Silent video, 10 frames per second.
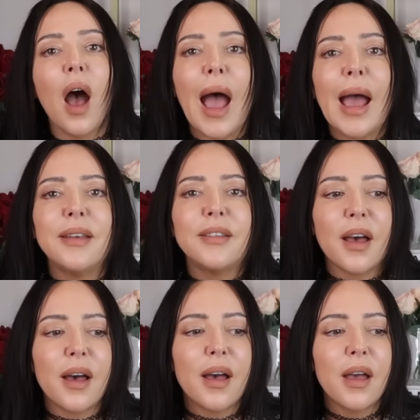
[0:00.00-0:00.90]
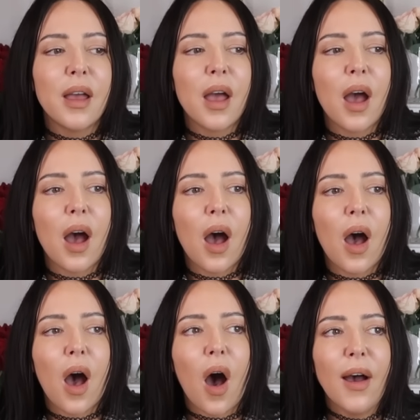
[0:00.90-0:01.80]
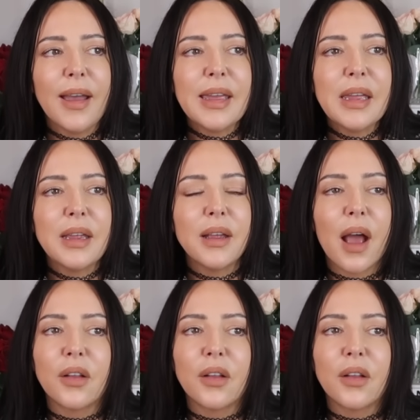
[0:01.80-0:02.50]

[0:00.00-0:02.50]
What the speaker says: And I